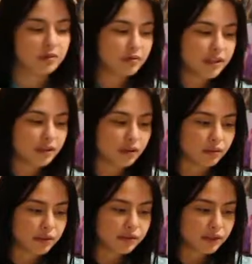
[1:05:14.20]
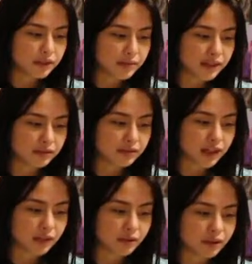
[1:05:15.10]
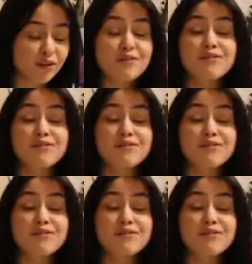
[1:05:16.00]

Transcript: We don't. We've already been here for an hour.